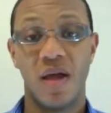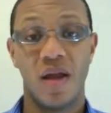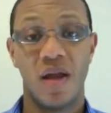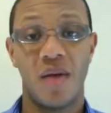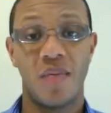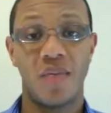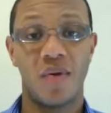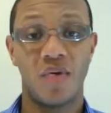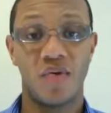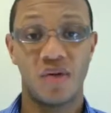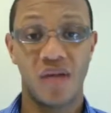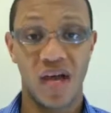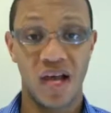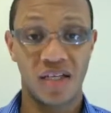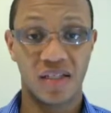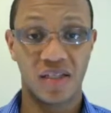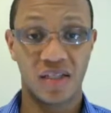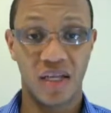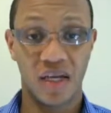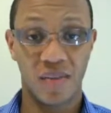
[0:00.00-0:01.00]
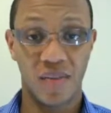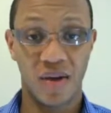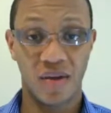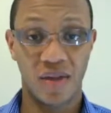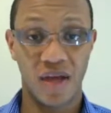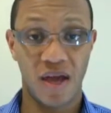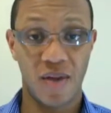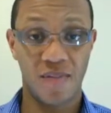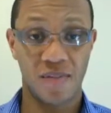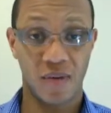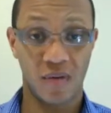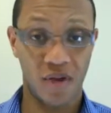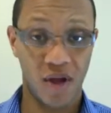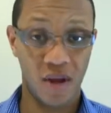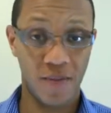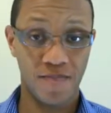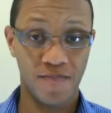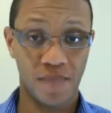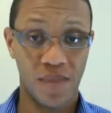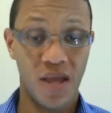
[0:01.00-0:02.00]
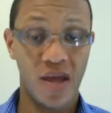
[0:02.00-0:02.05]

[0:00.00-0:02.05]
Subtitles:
Let me know what you guys think about that, okay?